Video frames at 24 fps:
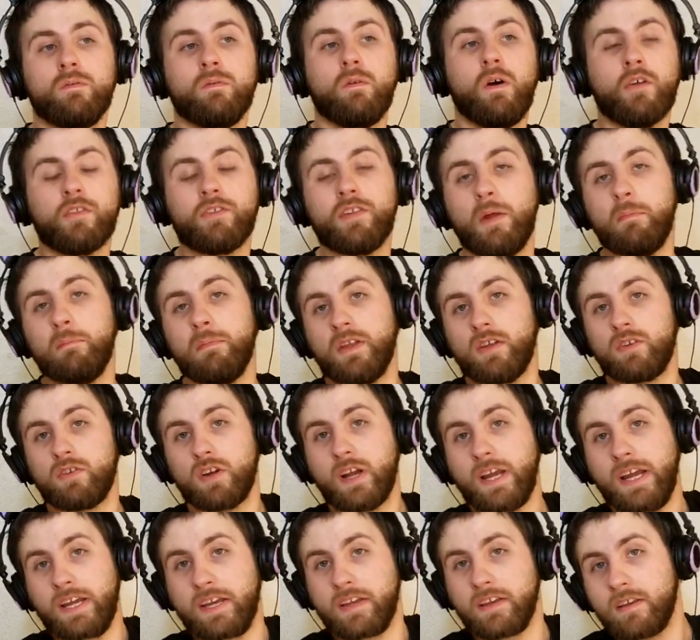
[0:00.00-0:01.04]
Well, something to
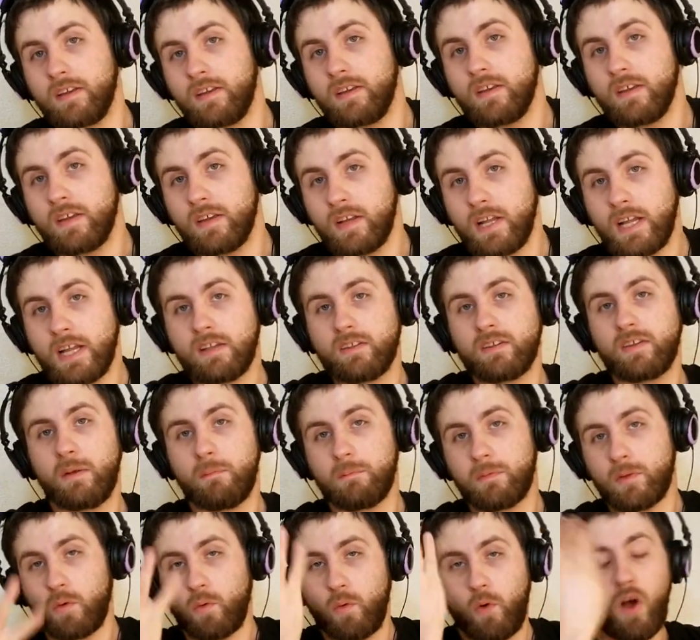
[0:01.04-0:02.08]
drink. You need
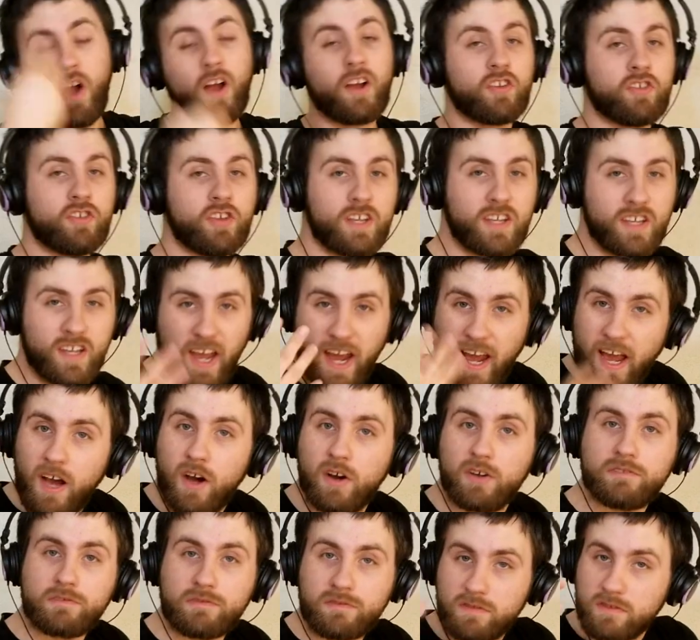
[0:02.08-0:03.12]
something to wash it
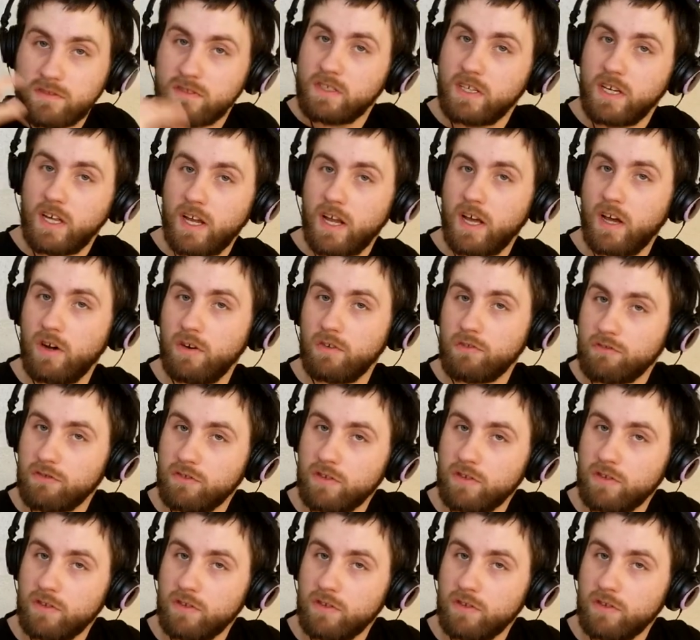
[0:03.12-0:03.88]
down, you know.